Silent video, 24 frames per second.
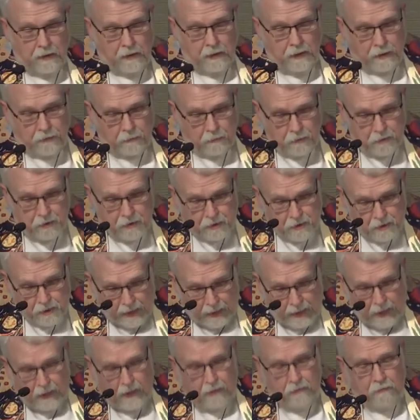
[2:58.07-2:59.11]
It was
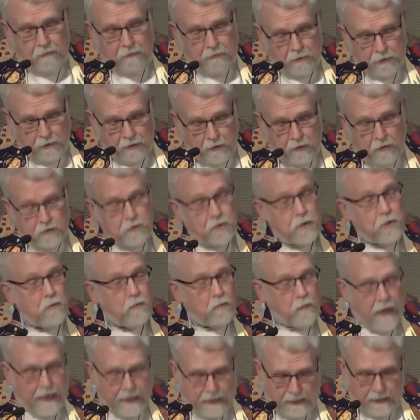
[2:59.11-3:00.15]
saved for those who
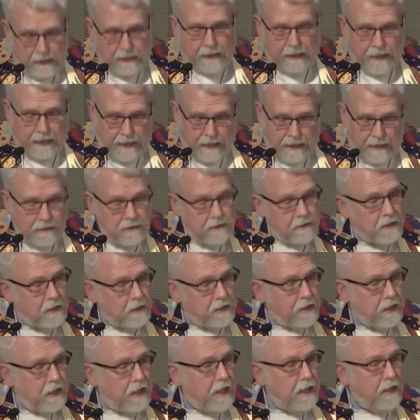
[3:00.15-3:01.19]
recognized
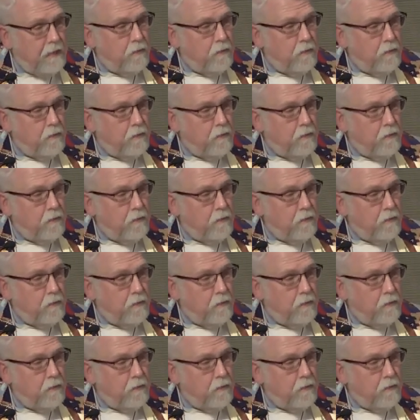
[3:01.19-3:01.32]
that they